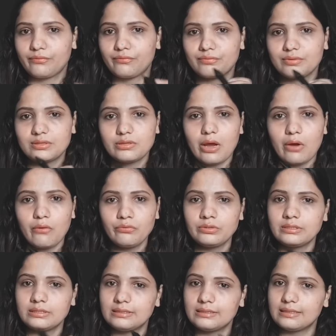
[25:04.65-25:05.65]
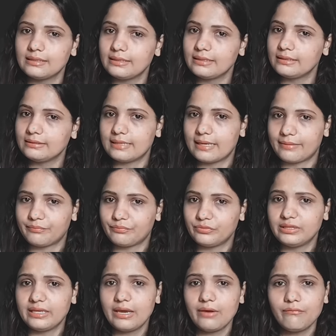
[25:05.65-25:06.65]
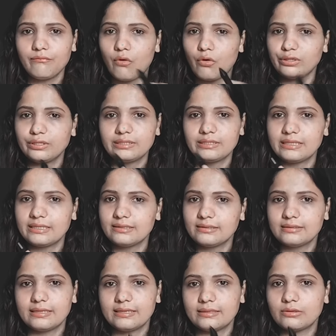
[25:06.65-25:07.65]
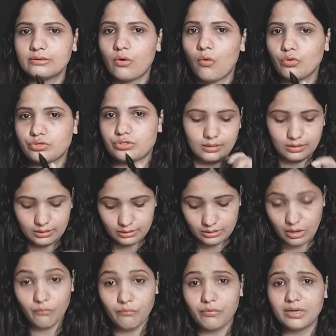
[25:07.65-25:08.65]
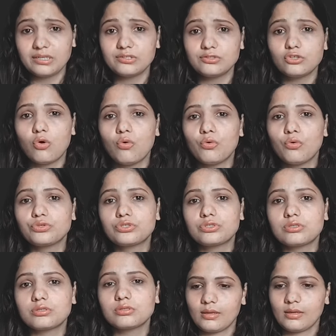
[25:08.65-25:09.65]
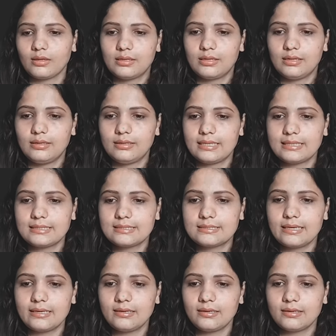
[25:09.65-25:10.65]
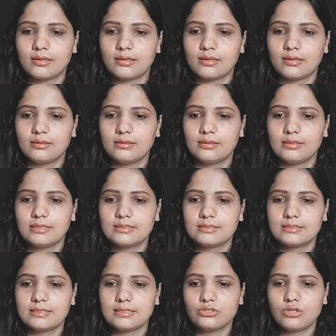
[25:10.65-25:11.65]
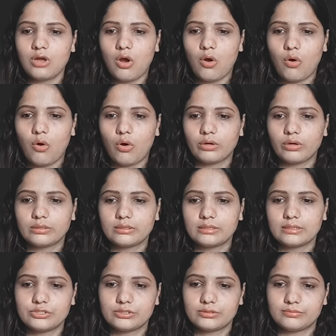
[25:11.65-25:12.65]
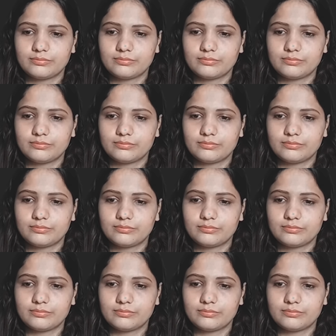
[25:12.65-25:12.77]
Without killing them, they won't kill their host. Now, what is host? Let's say this is the organism.